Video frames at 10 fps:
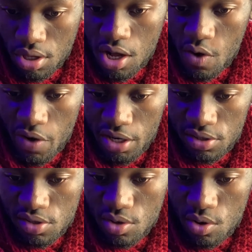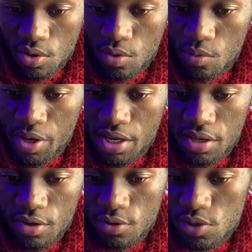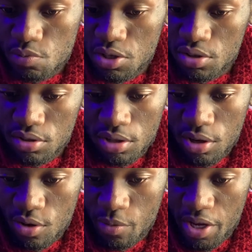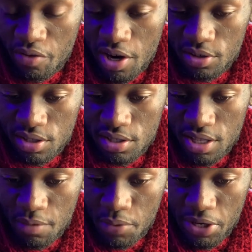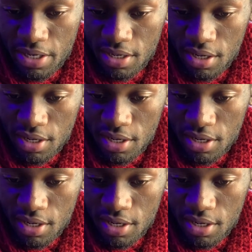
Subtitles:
All right, so where he goes, we took the long way around, that part.